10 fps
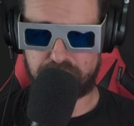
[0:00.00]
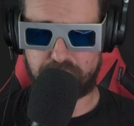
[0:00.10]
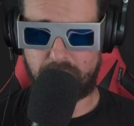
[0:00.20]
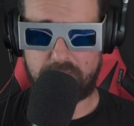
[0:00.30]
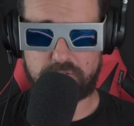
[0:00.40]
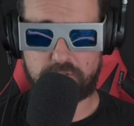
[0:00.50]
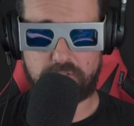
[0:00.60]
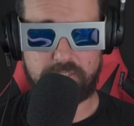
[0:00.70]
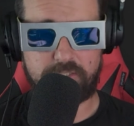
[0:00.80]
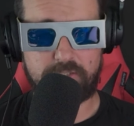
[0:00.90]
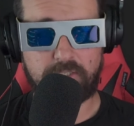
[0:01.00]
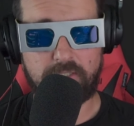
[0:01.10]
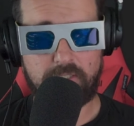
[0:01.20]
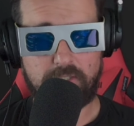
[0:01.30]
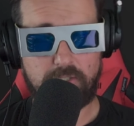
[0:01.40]
magically
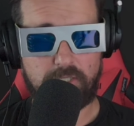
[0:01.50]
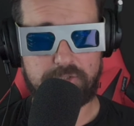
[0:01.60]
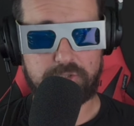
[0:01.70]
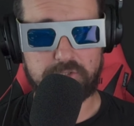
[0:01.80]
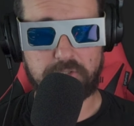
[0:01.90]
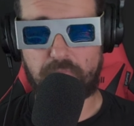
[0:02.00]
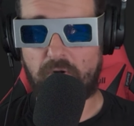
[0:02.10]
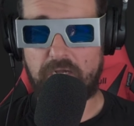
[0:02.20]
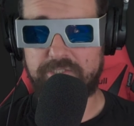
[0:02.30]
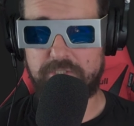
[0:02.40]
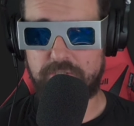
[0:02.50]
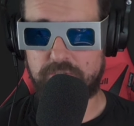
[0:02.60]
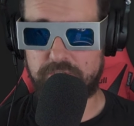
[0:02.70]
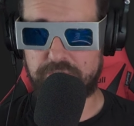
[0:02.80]
it's a surprising us.